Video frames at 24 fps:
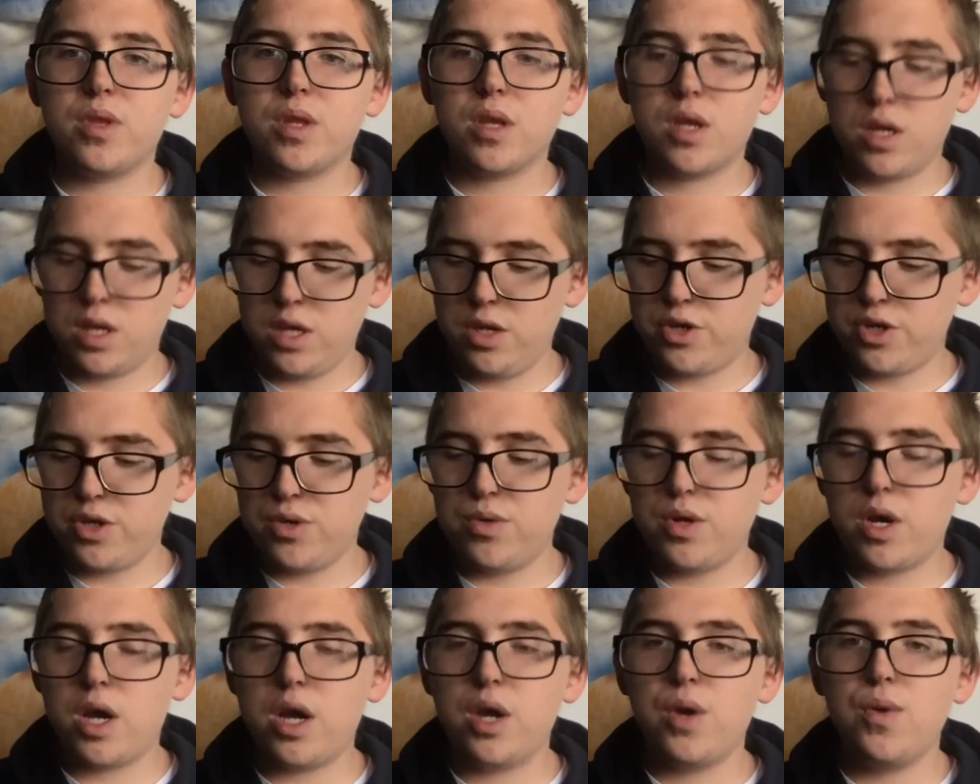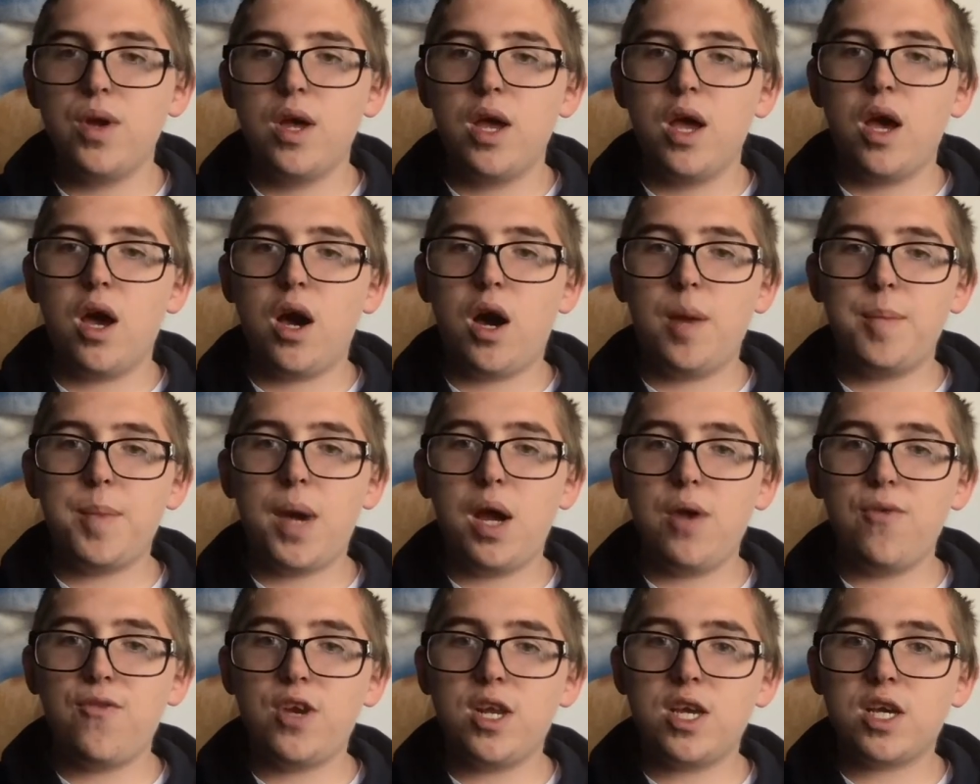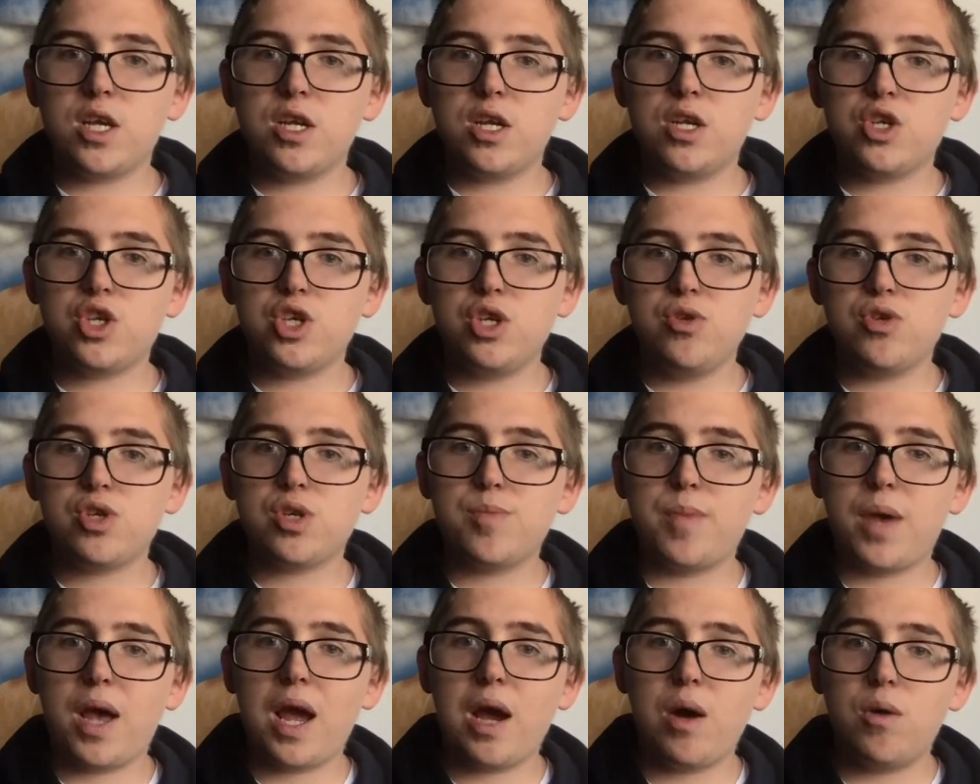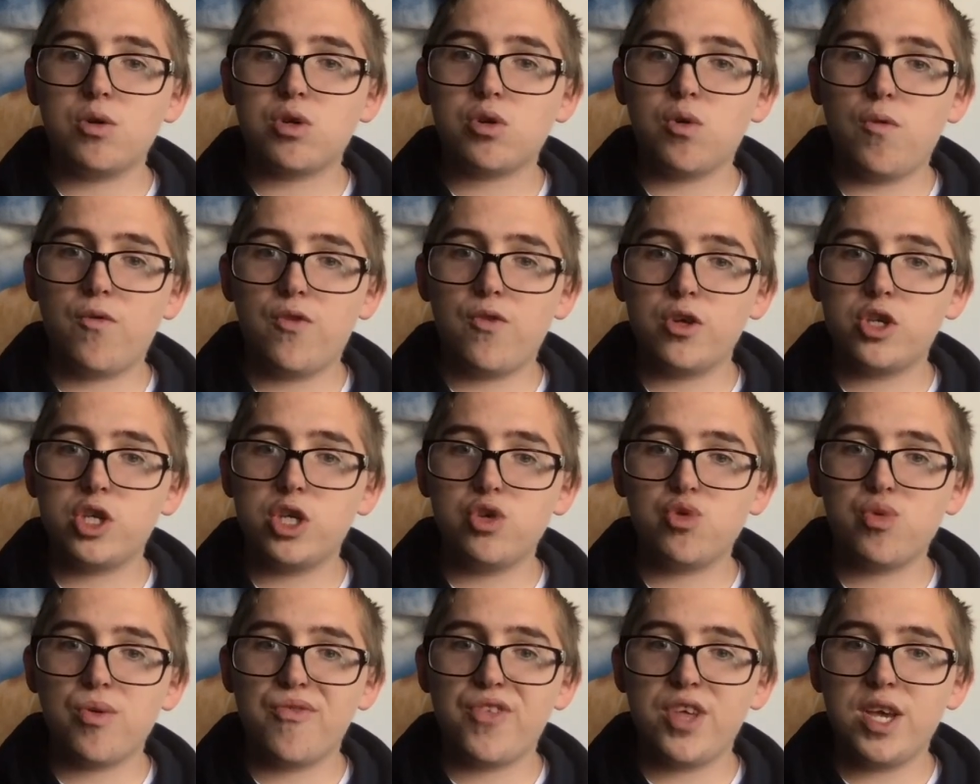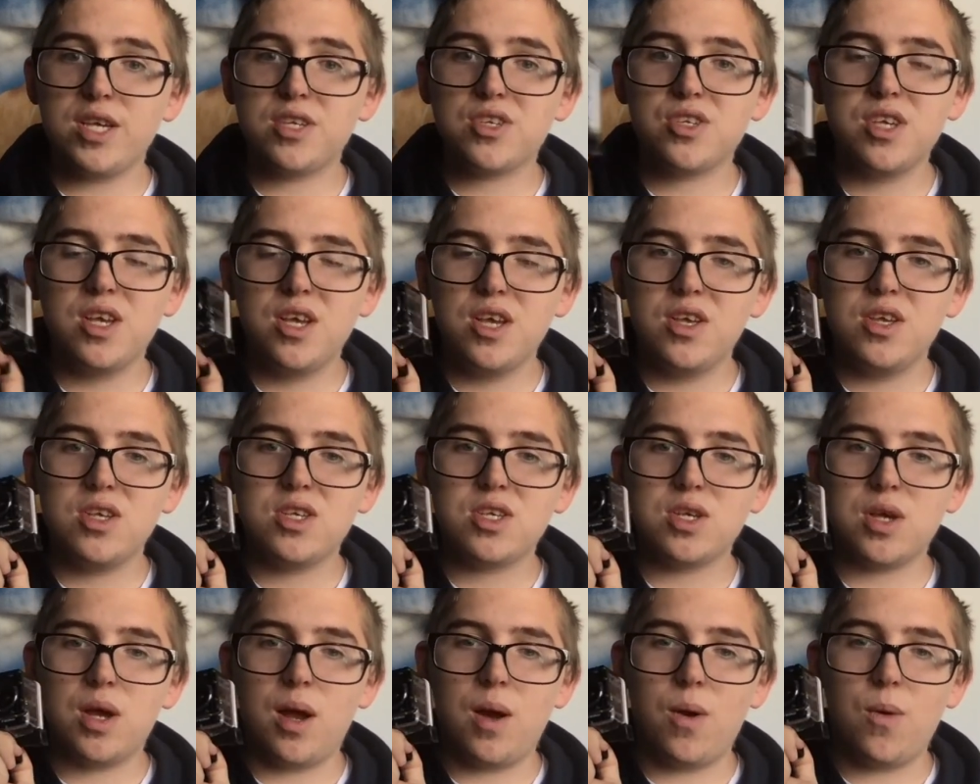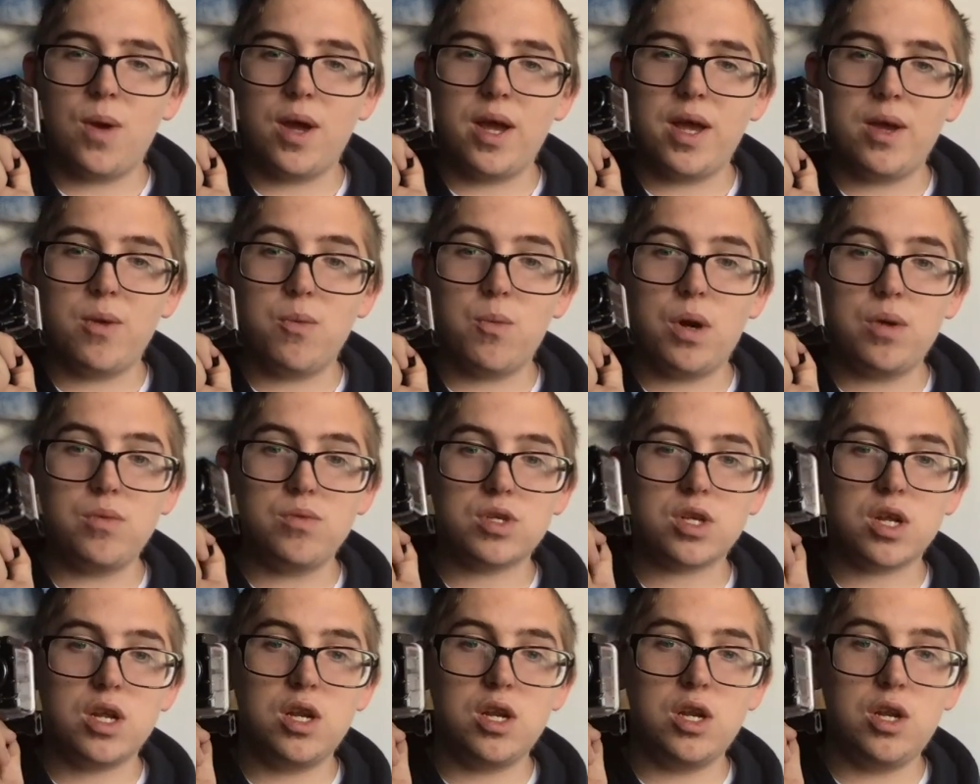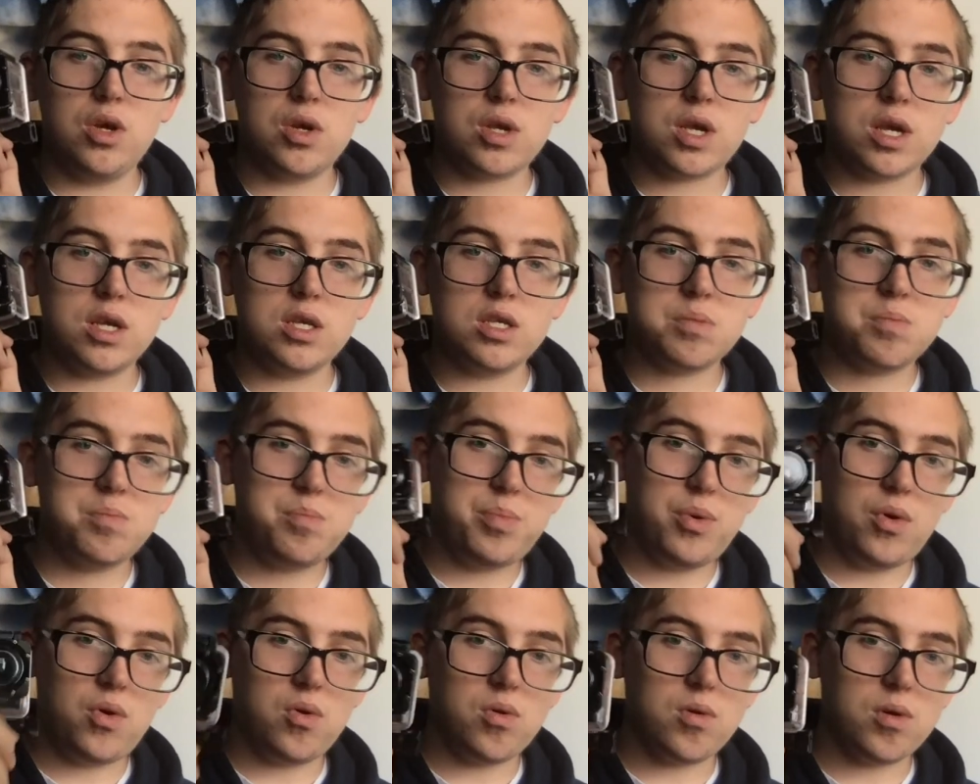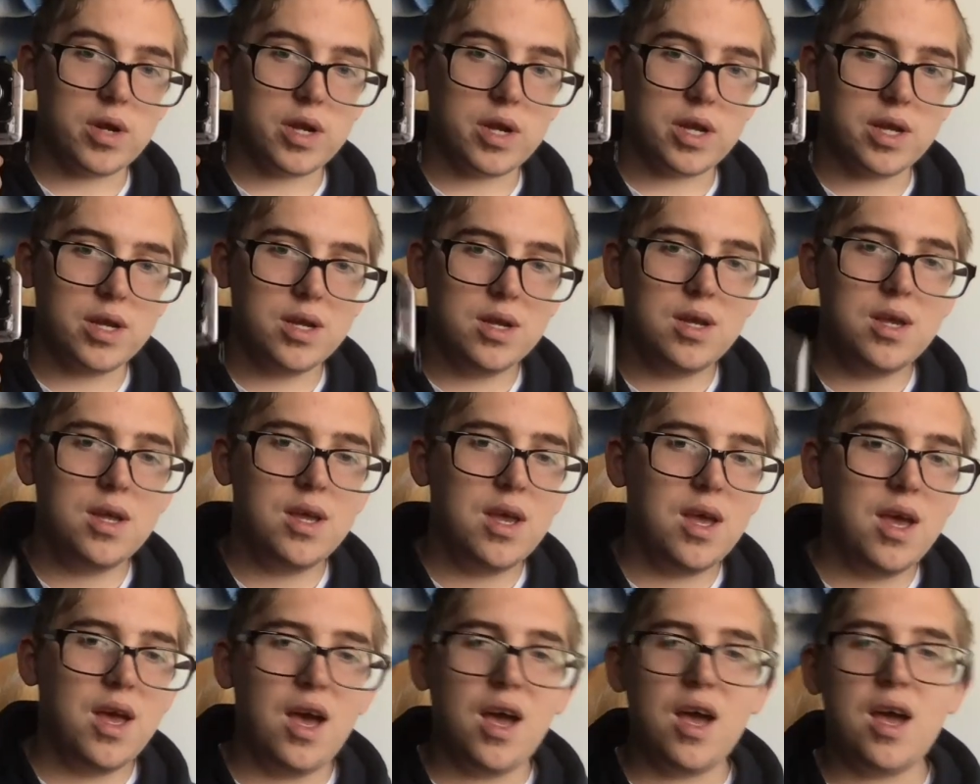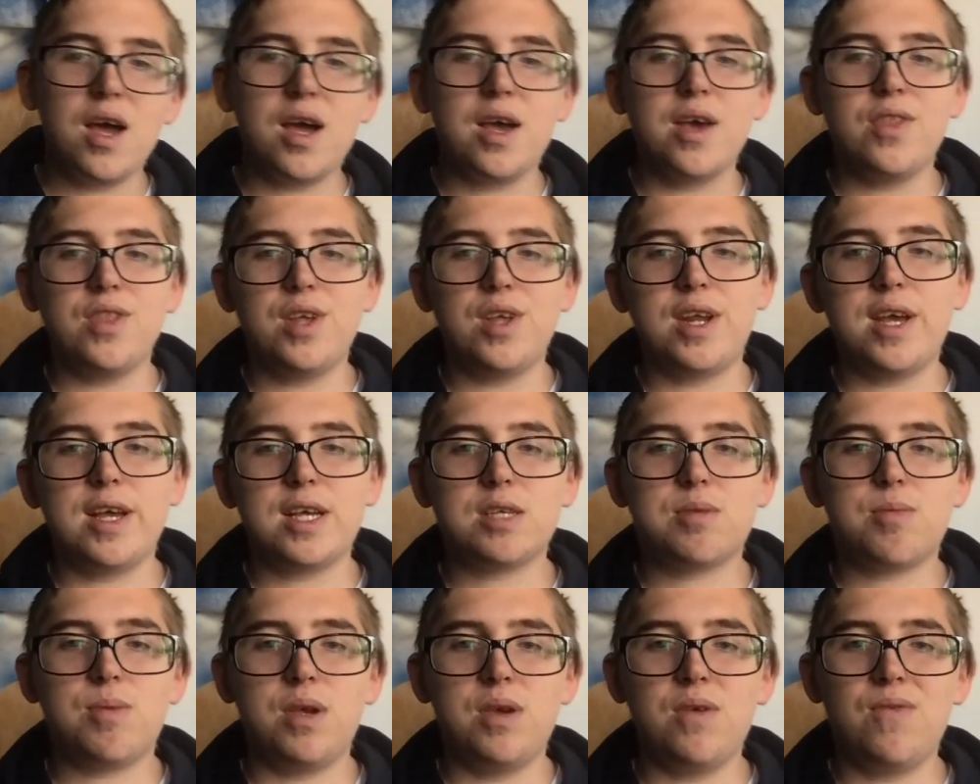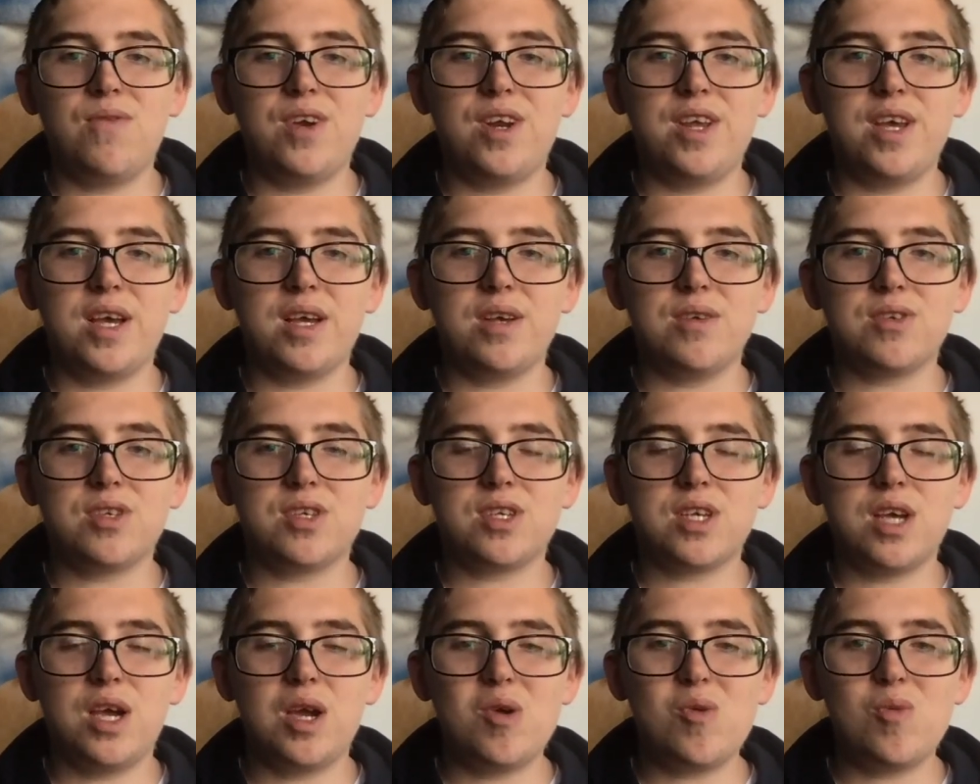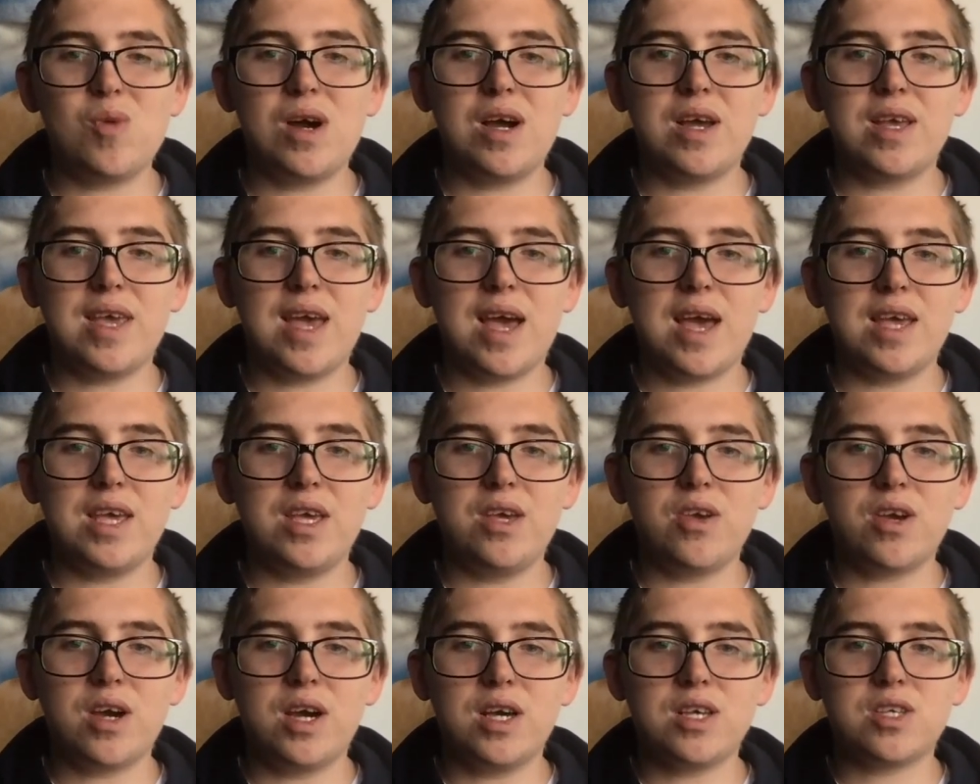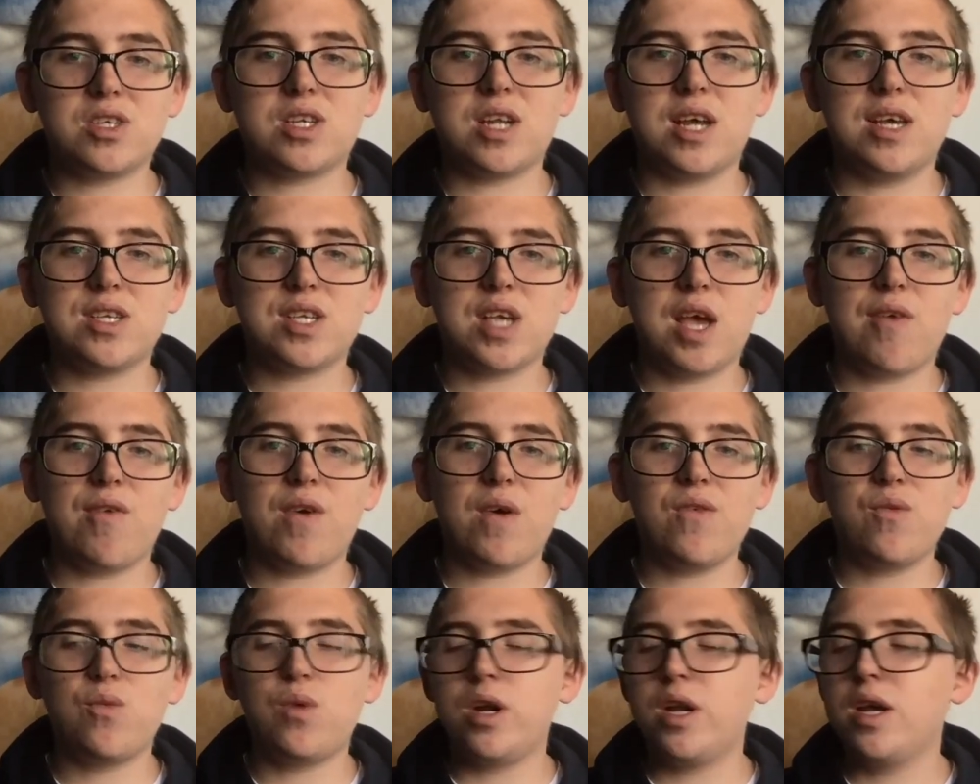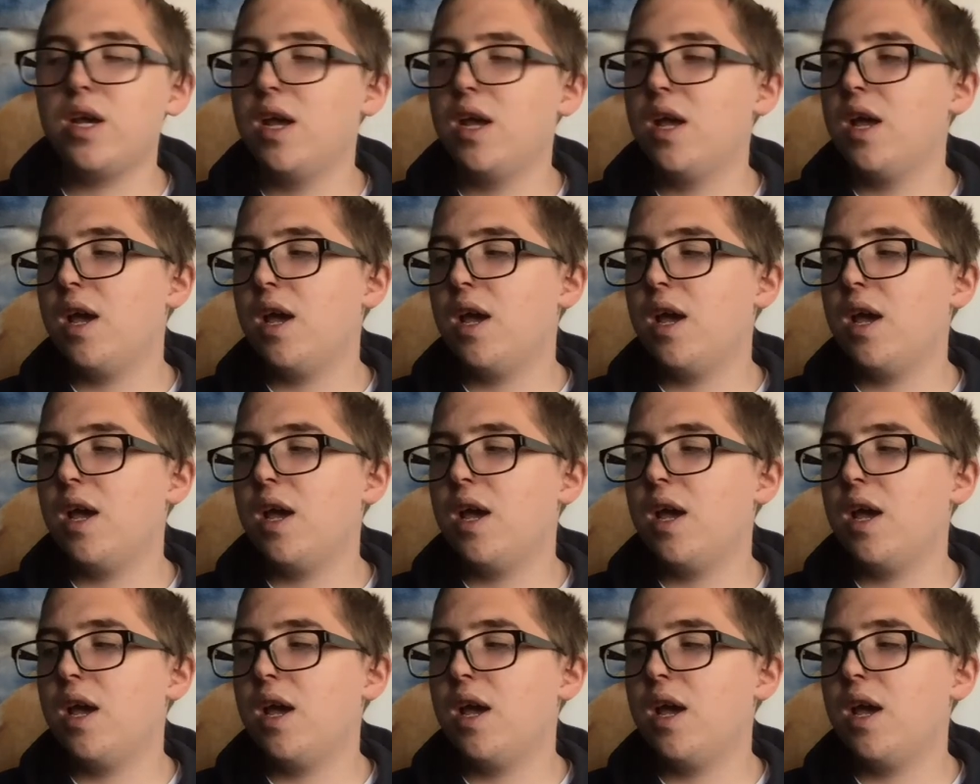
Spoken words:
you do know, I'm hopefully going to shoot some outdoor footage with this, so it won't look as boring in the next few videos. So yeah, you guys stay safe, everyone.